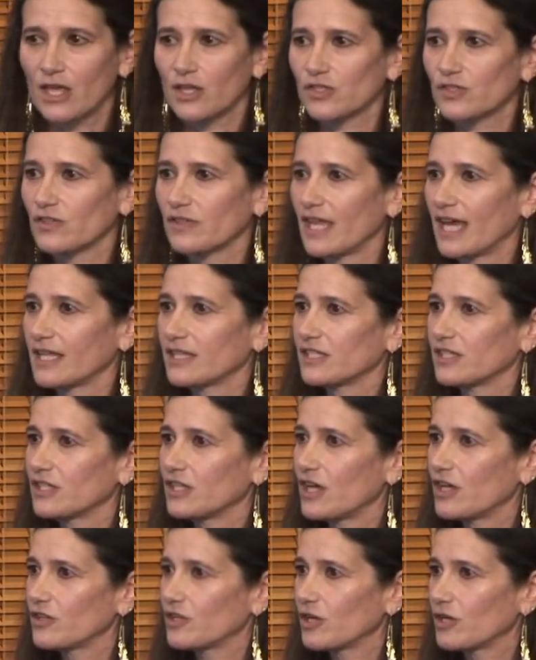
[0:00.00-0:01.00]
So that's
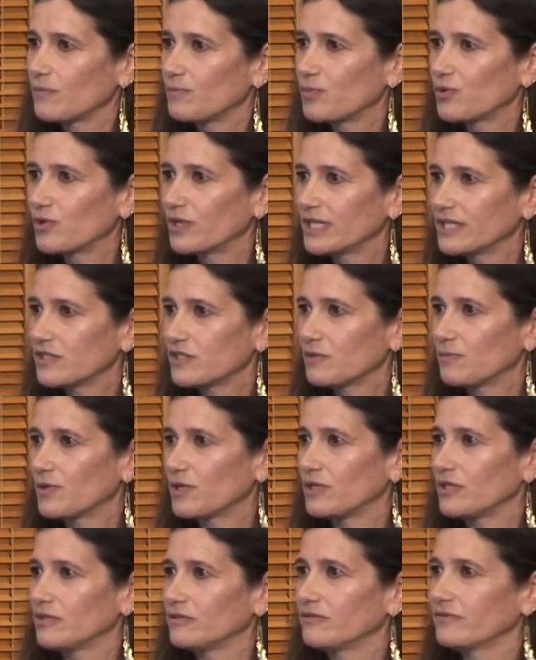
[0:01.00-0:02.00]
another
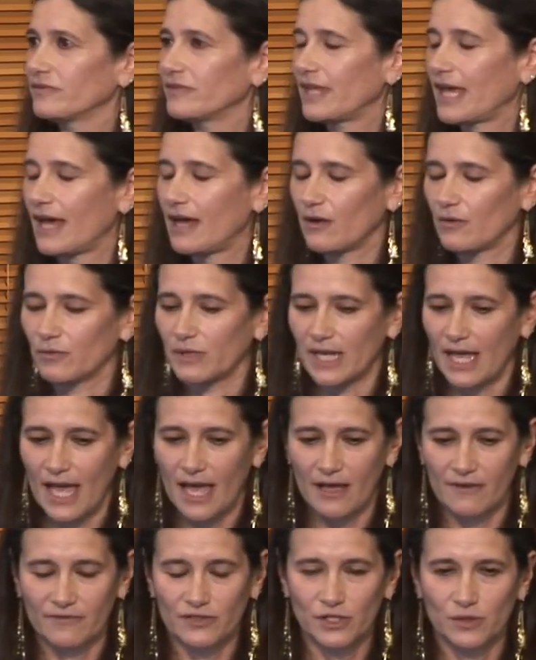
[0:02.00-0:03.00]
principle that we
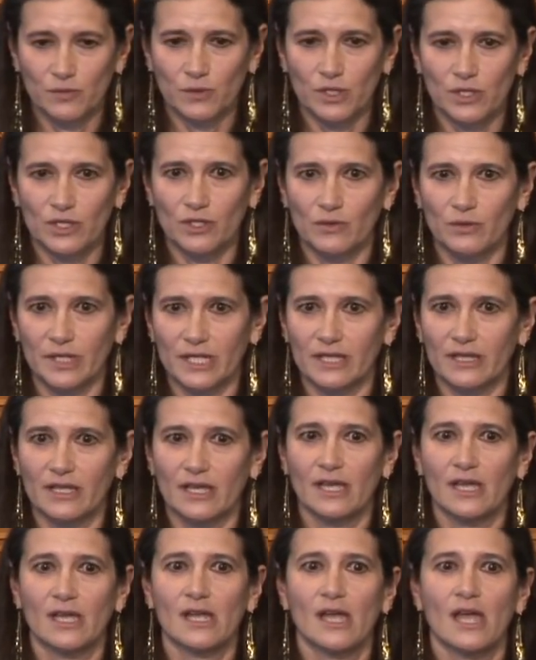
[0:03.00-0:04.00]
have to work with.
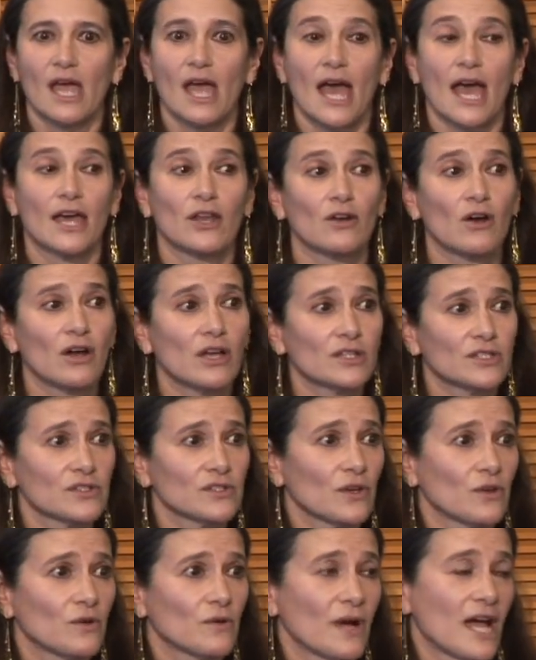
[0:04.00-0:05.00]
And
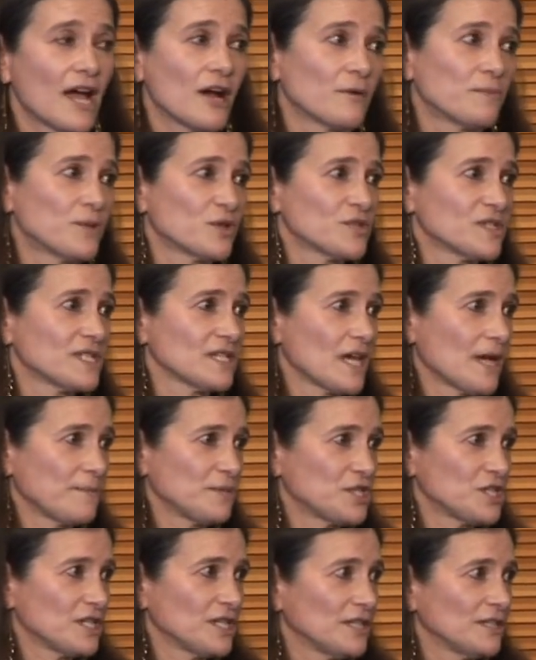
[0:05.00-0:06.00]
also, our
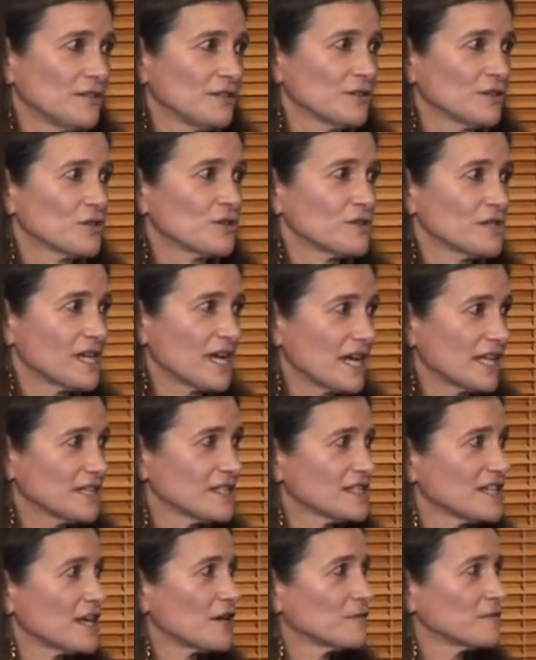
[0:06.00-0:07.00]
perception
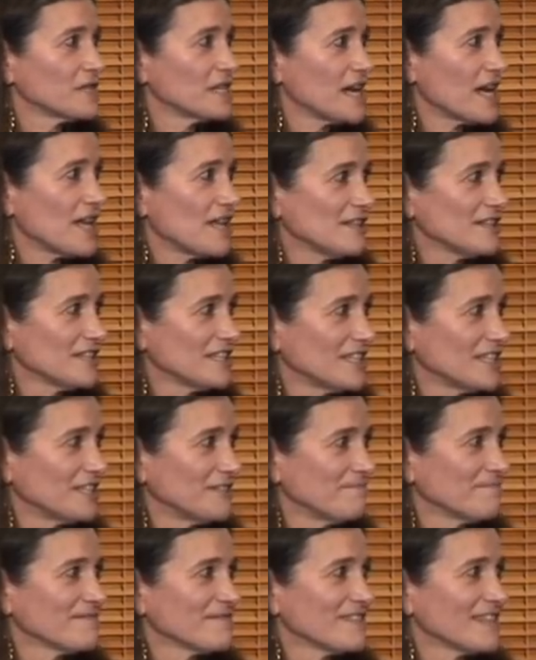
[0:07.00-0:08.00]
creates our
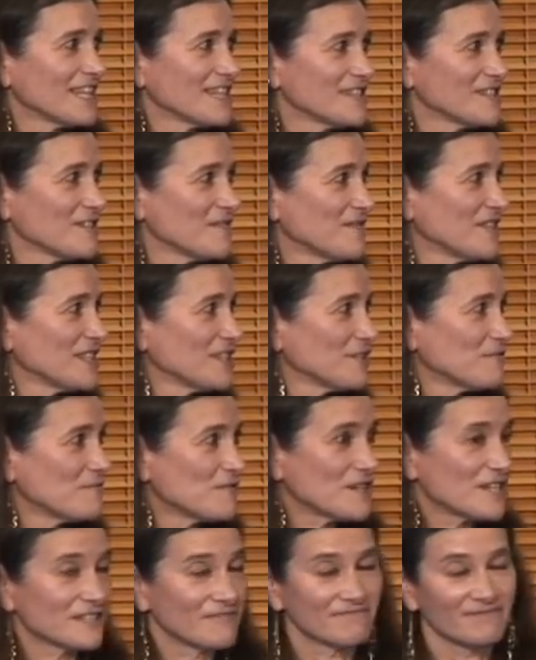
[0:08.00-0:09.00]
reality. That's a big
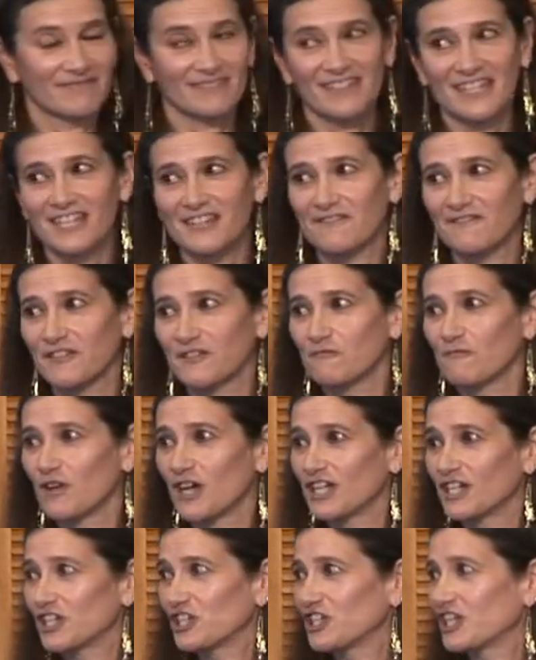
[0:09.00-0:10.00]
one. If you
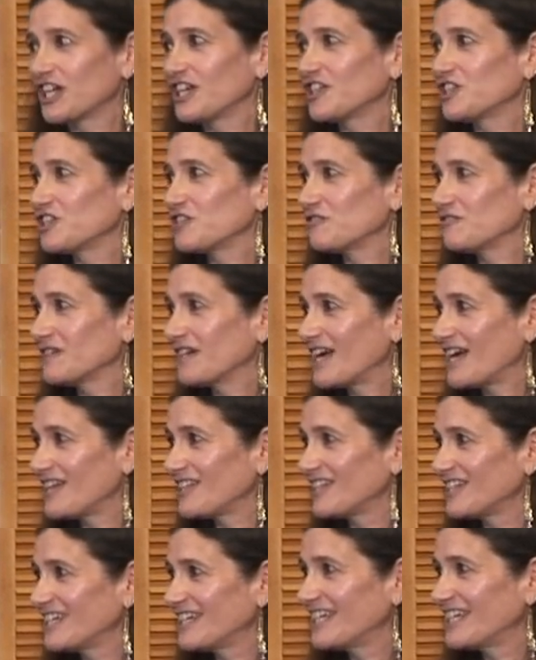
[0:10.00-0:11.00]
want to change your
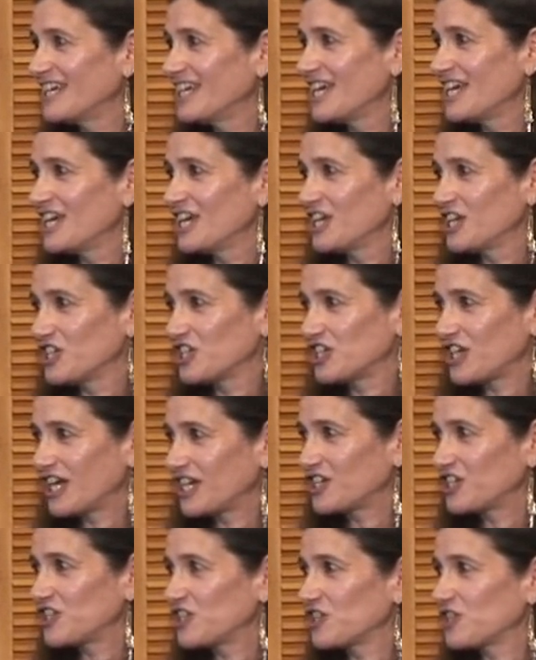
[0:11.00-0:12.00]
reality,
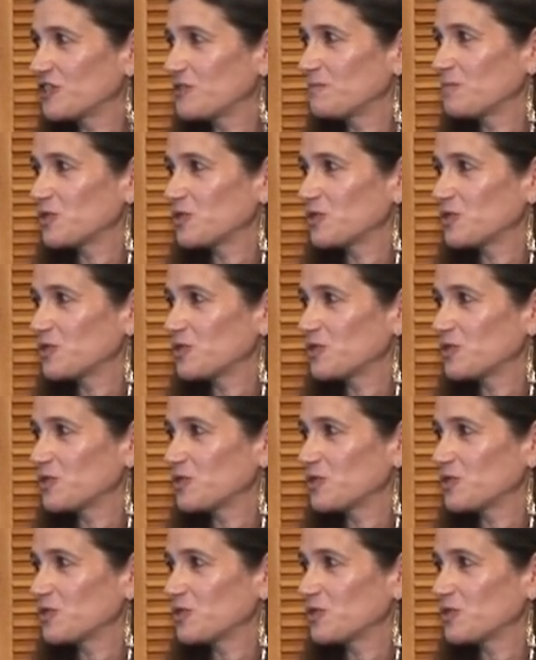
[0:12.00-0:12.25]
change your